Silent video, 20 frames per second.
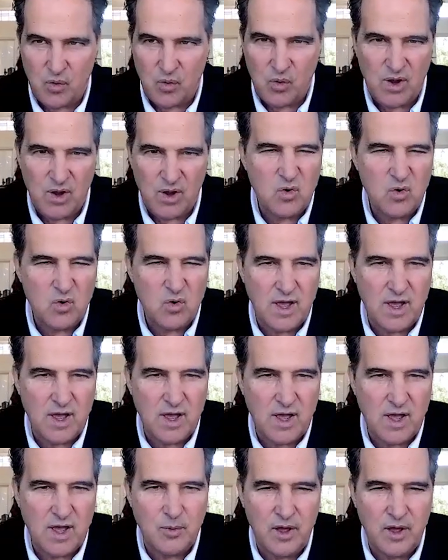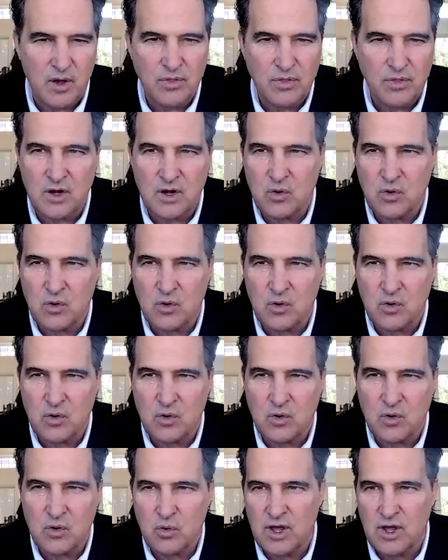for incredible health and
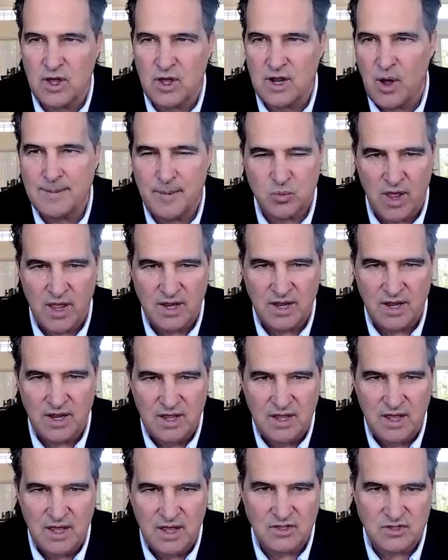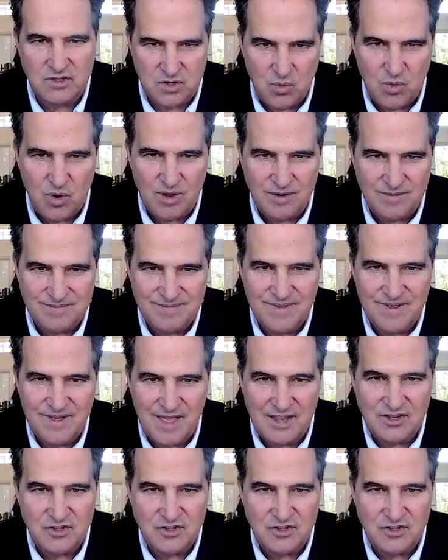incredible optimized weight and so on.